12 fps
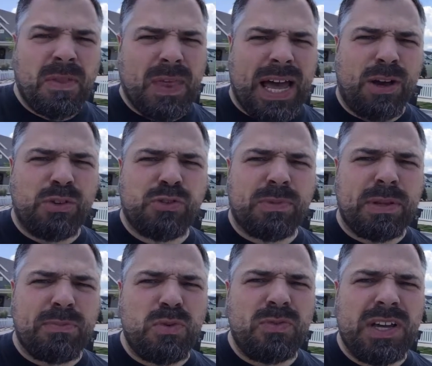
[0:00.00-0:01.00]
The house from
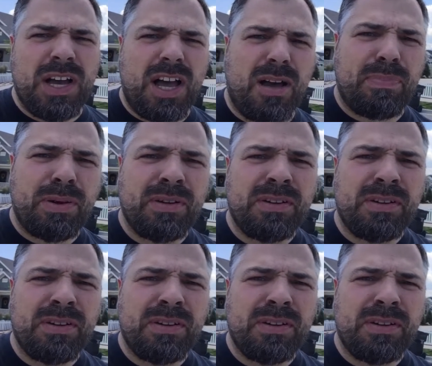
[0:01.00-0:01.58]
the movie Up.